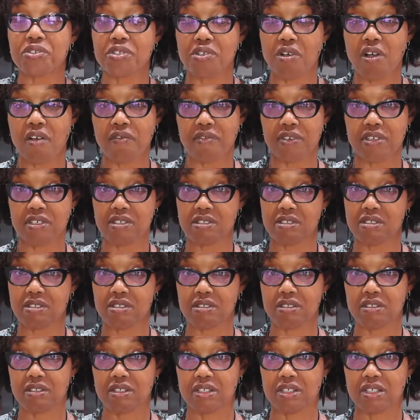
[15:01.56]
office,
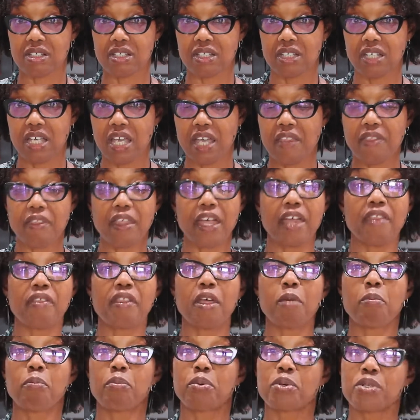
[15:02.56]
and then
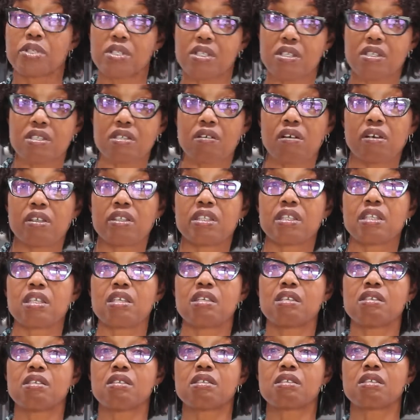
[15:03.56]
they put us on
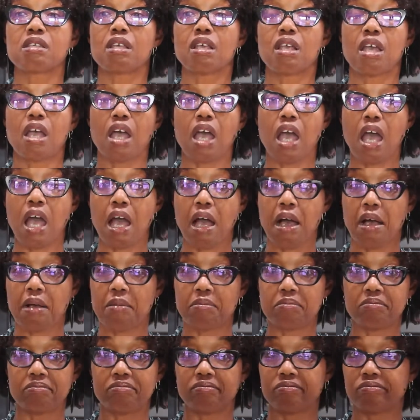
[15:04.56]
these
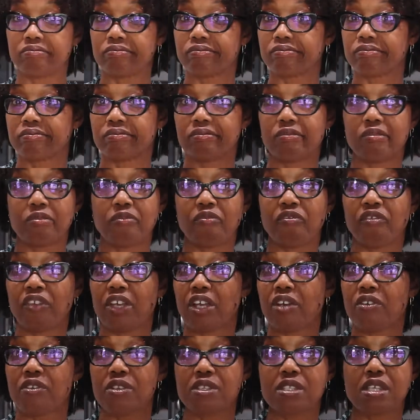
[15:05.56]

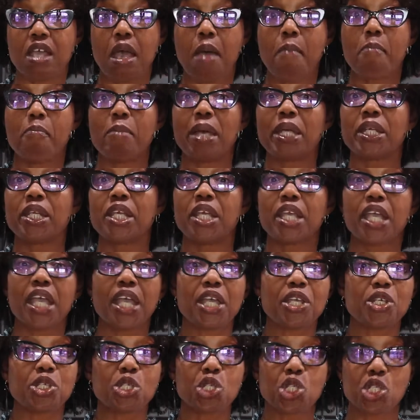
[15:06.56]
various
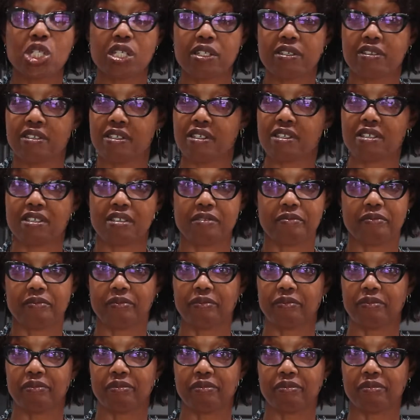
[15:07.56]
medications.
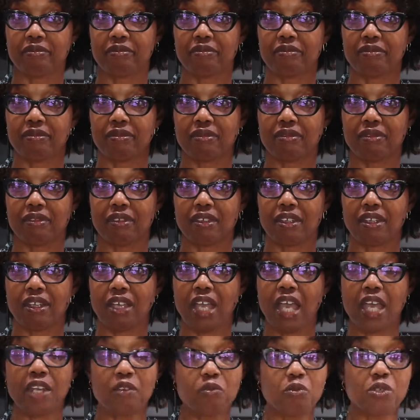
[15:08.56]

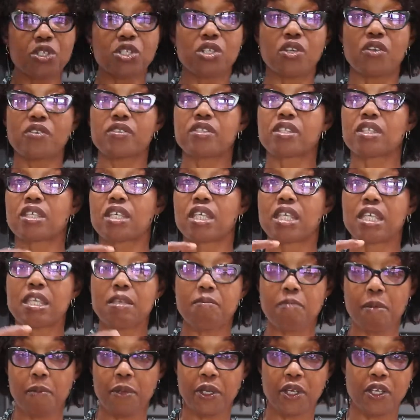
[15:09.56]
And we just
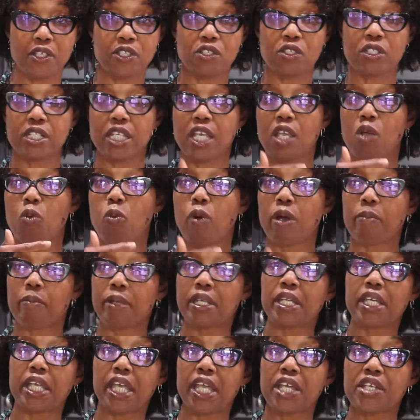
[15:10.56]
keep, because you take one
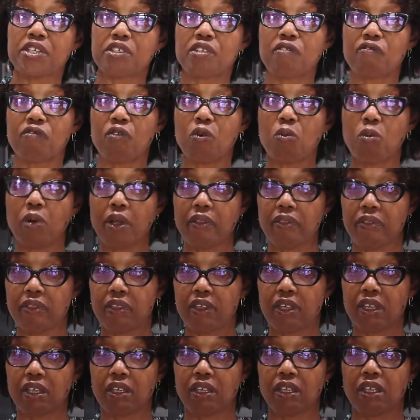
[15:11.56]
medication for one
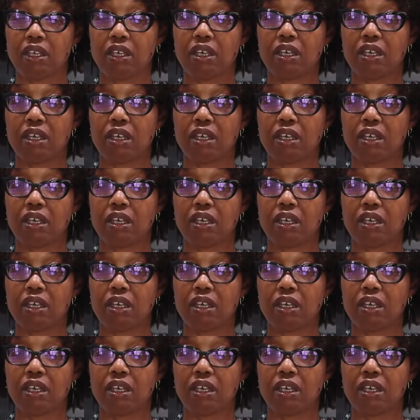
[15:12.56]
thing,